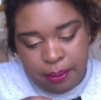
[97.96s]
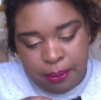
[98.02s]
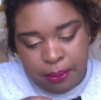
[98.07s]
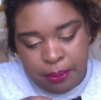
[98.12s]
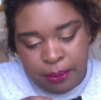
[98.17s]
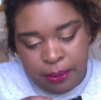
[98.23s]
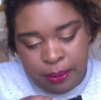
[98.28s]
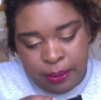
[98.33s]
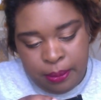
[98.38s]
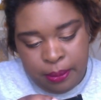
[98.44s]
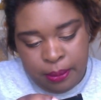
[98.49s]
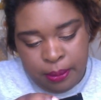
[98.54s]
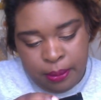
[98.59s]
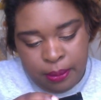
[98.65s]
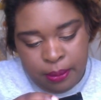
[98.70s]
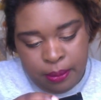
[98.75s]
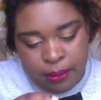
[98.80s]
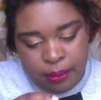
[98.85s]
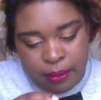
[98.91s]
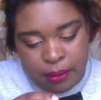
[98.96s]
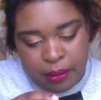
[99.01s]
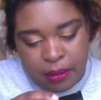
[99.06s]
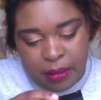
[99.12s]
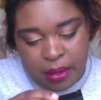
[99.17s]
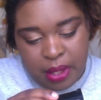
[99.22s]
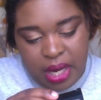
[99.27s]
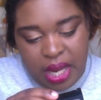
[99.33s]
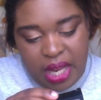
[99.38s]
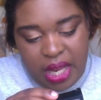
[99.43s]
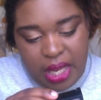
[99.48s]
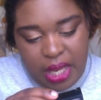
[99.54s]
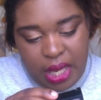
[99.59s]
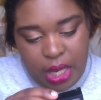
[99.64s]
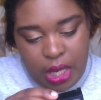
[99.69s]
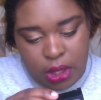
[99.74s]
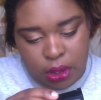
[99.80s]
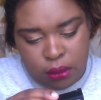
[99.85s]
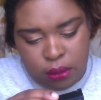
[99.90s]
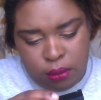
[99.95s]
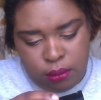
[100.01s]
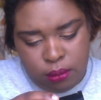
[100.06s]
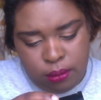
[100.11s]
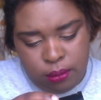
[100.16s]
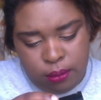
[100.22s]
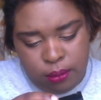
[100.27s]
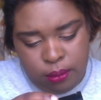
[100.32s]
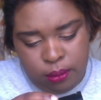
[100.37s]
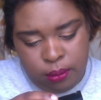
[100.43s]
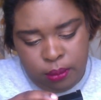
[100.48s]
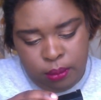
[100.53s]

No one is speaking in this clip.